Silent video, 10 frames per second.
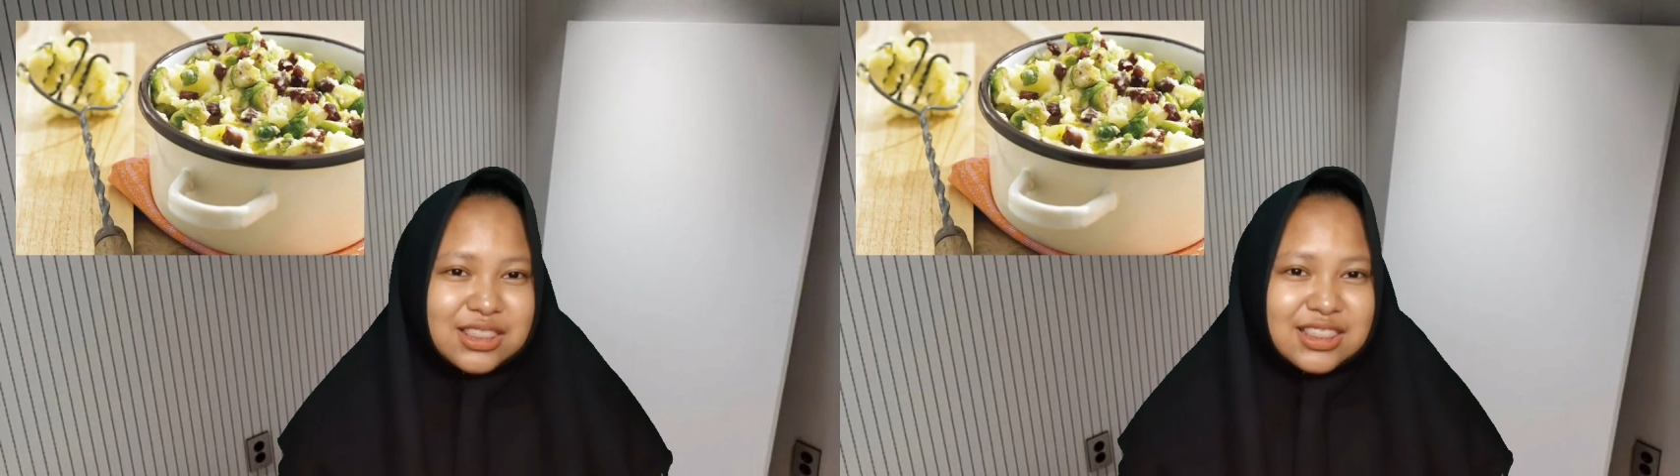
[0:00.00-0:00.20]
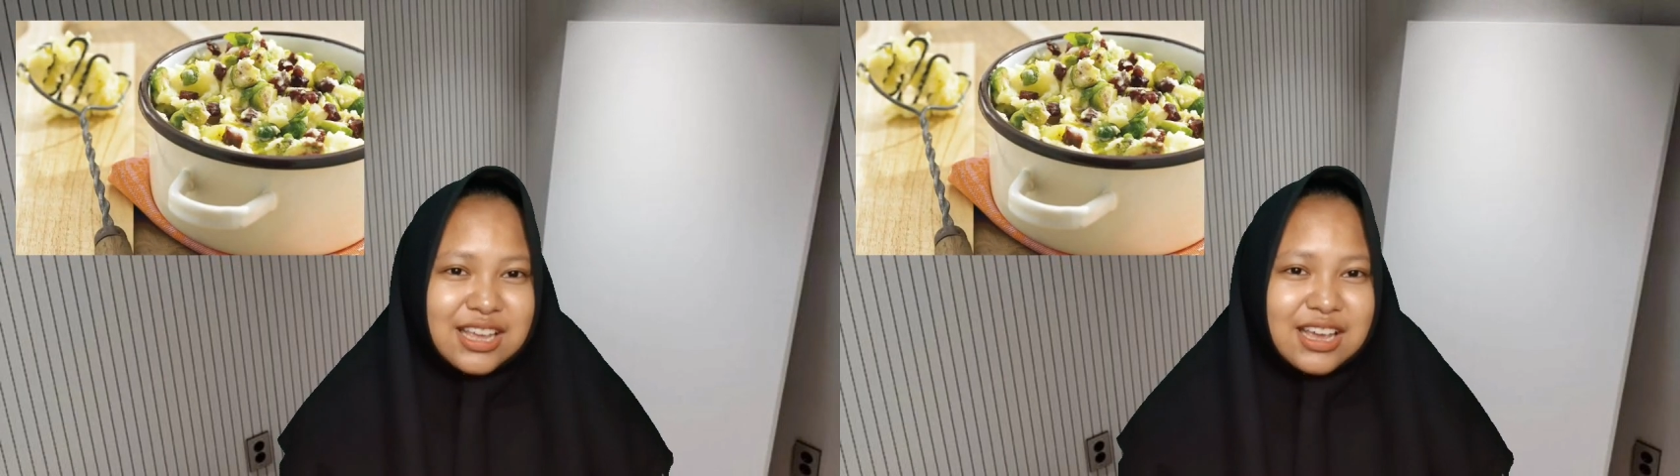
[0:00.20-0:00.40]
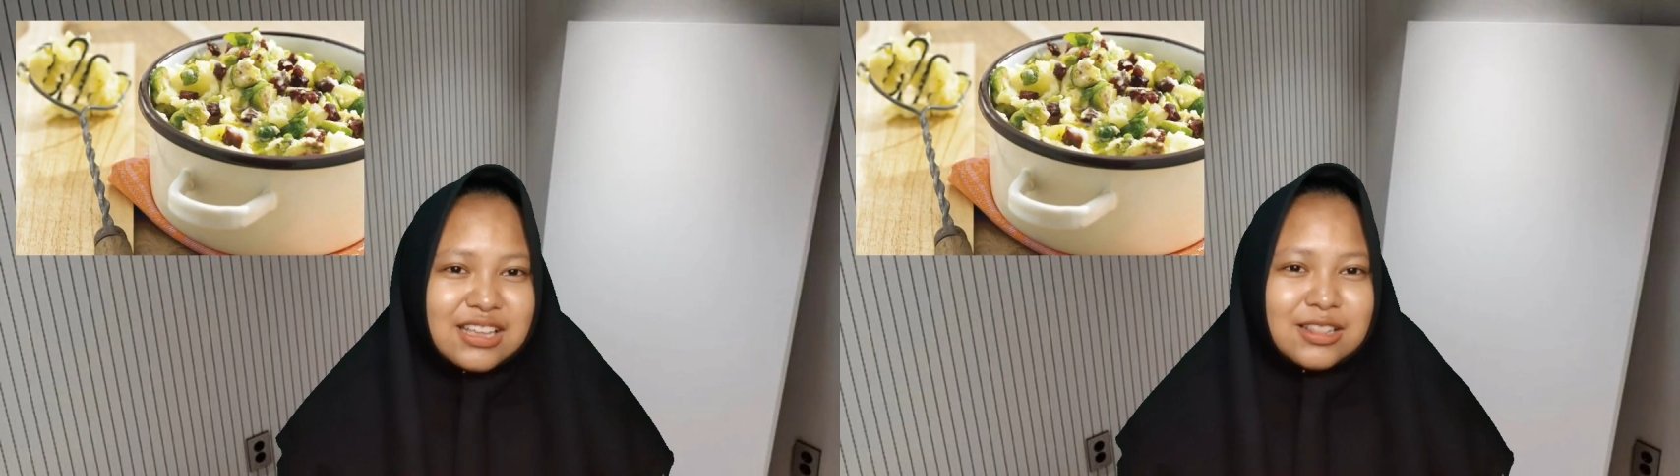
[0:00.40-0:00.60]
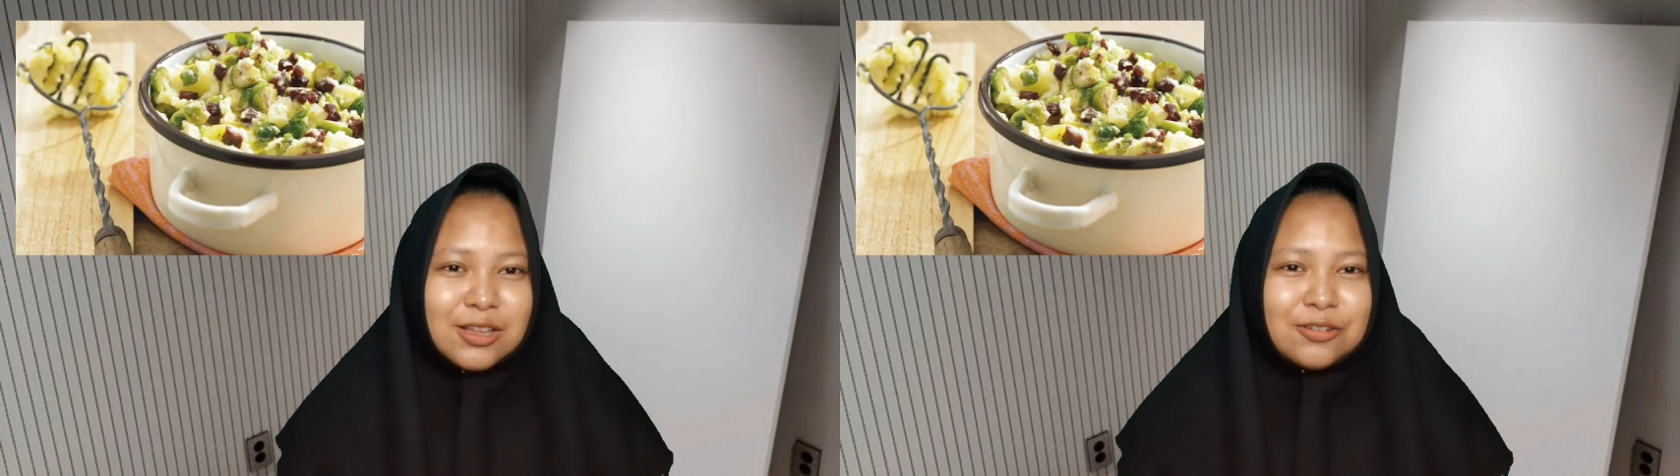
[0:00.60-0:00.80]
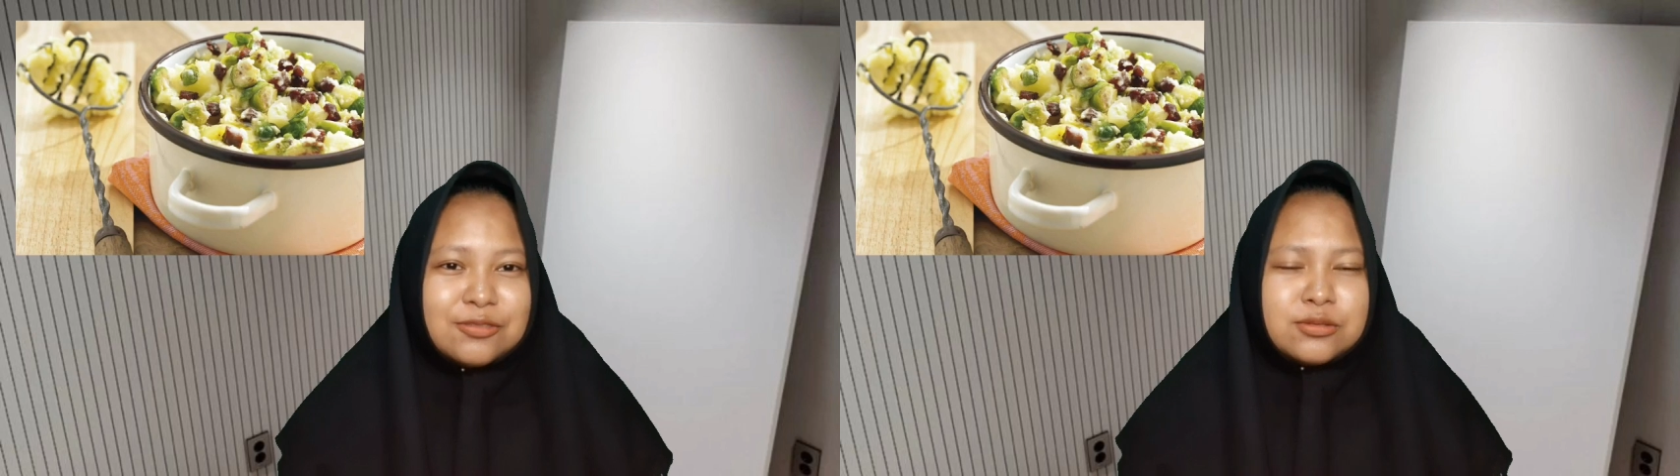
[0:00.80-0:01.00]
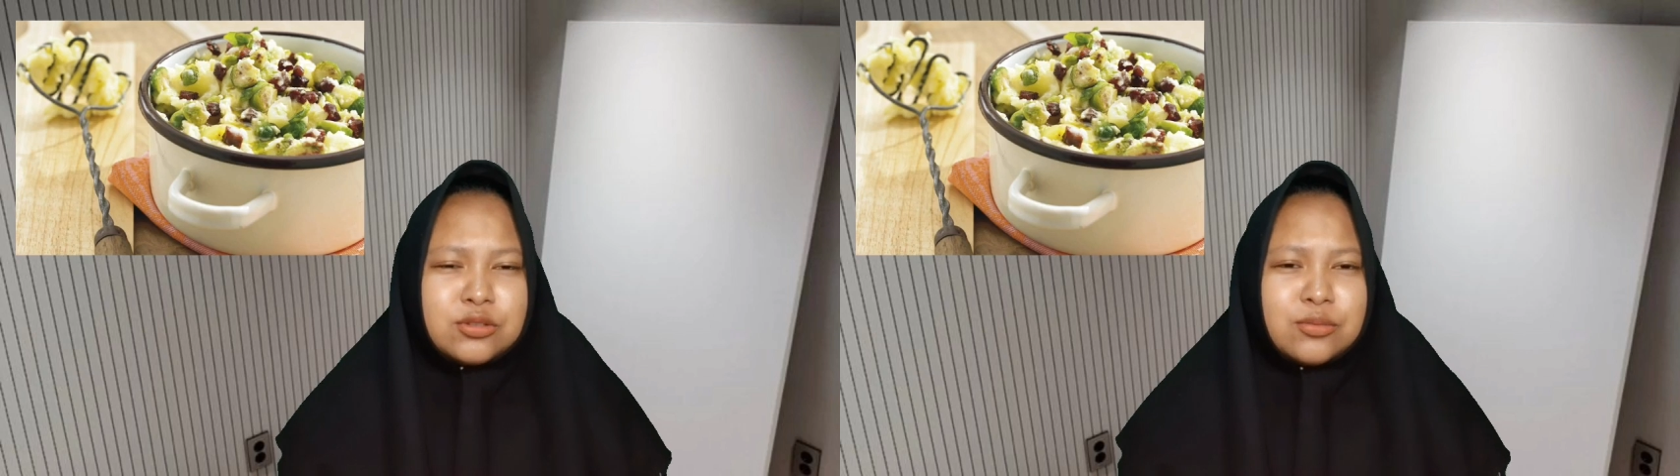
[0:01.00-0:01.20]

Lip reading: They love to